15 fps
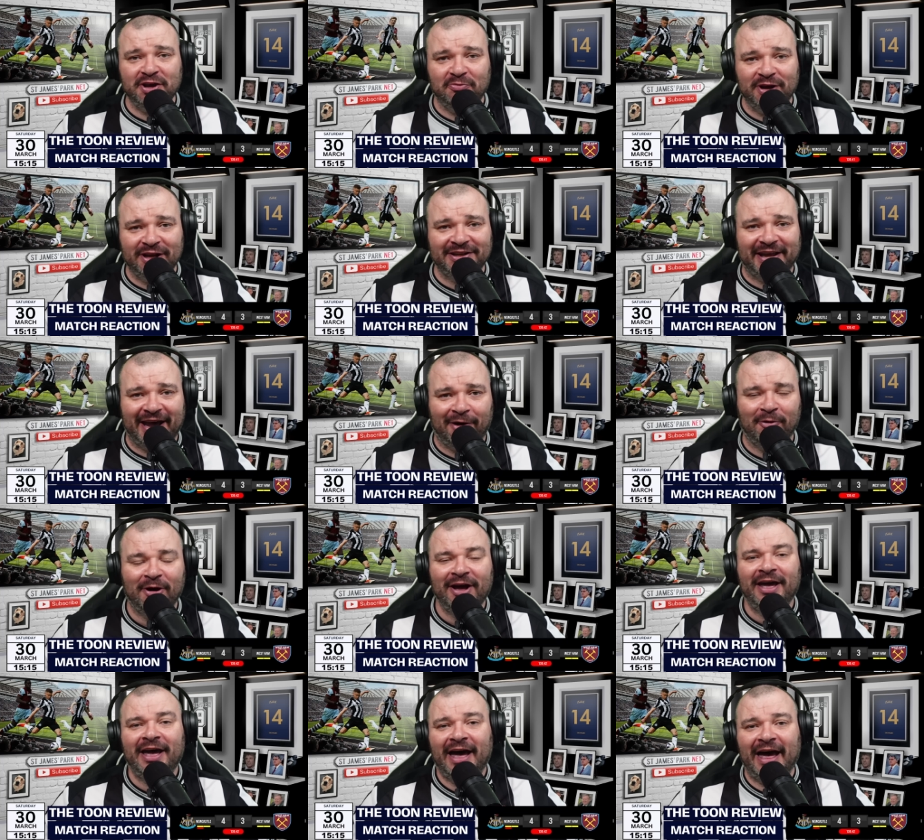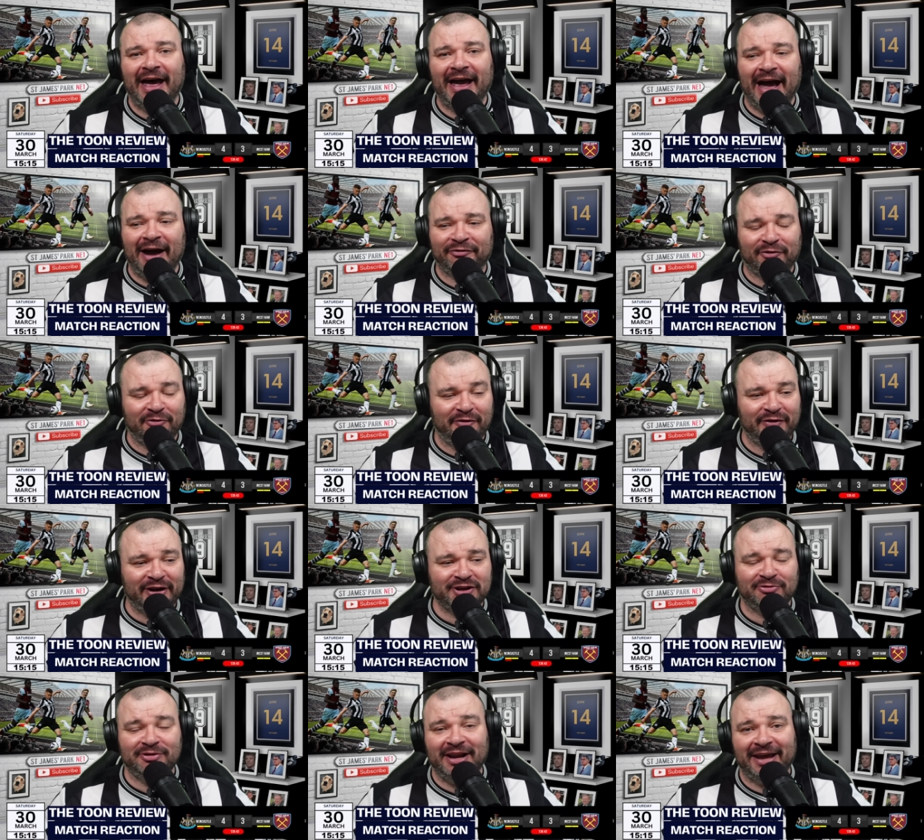will now after a
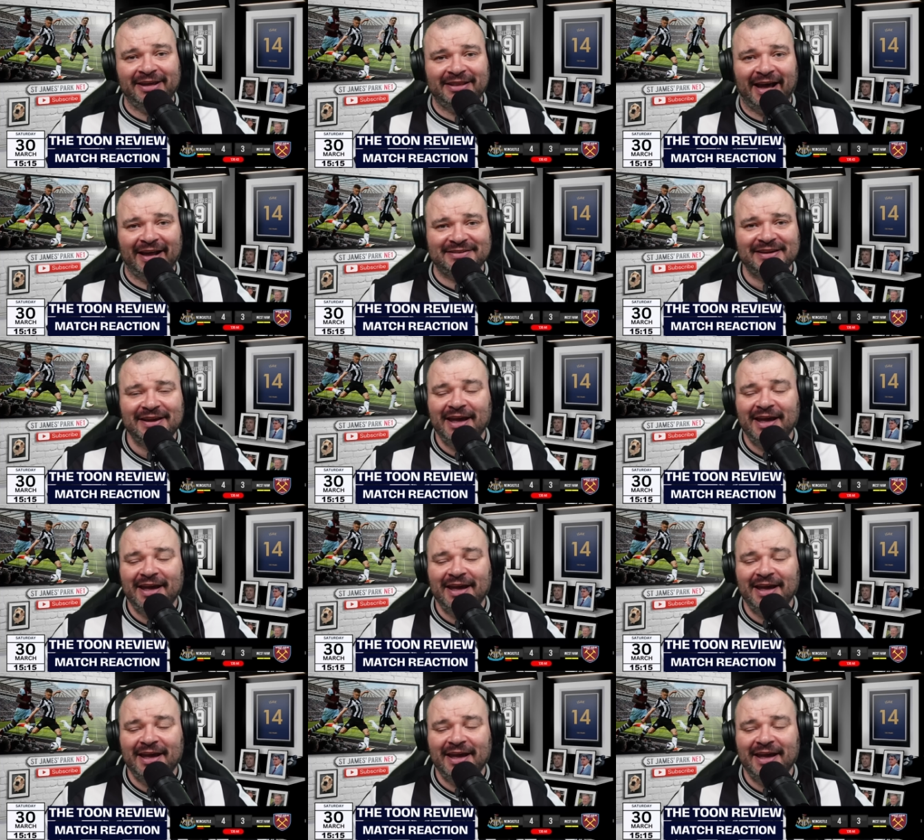victory like that.